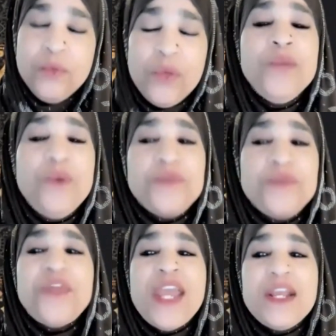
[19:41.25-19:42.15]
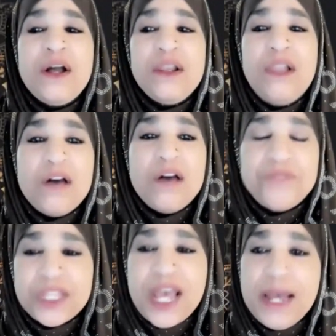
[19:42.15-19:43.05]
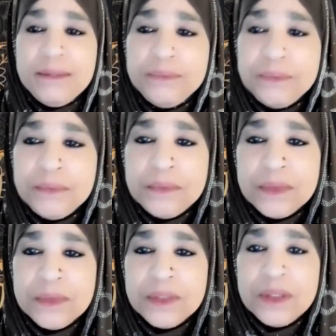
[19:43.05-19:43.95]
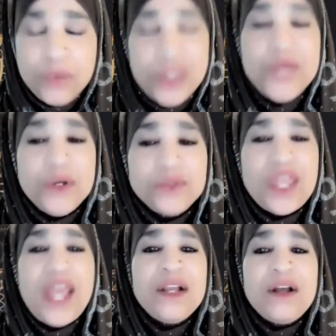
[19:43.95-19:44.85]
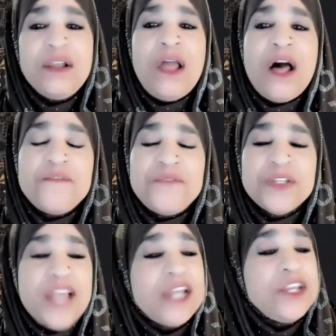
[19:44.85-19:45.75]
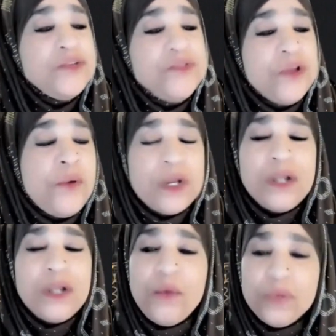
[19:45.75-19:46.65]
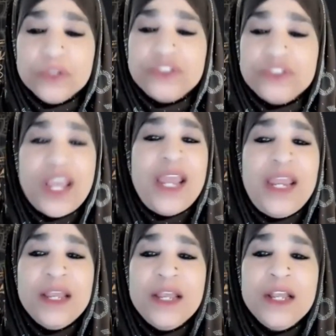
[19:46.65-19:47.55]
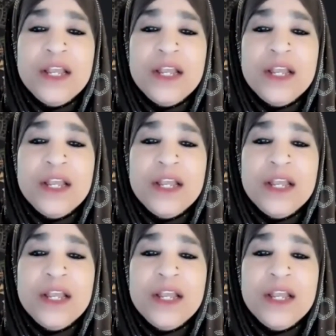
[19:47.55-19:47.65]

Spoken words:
we will thank Allah for that. We will thank Allah for that. And you know what Allah will say?